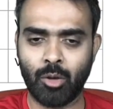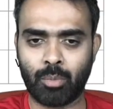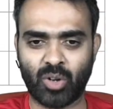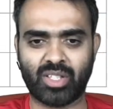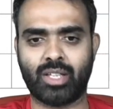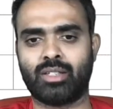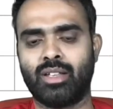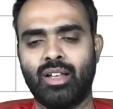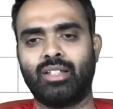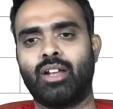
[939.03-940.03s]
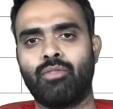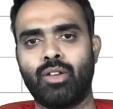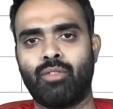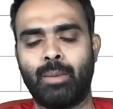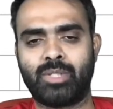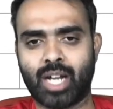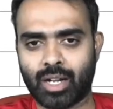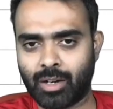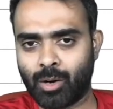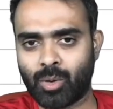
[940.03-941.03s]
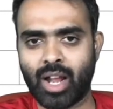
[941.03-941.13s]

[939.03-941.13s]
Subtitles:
process that we have abstracted out